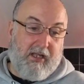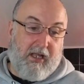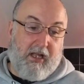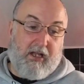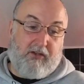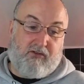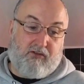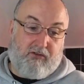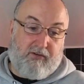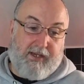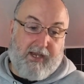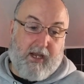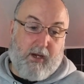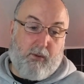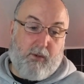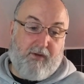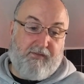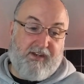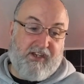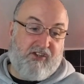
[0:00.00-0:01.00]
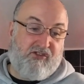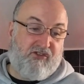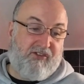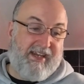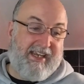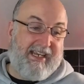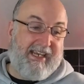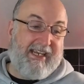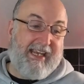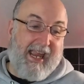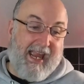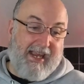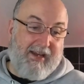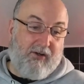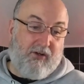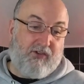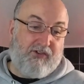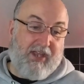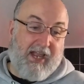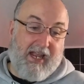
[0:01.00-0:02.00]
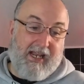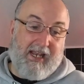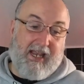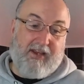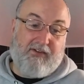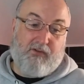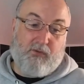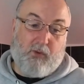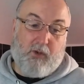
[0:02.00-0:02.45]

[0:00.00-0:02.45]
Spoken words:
Our trio of intriguing ales highlights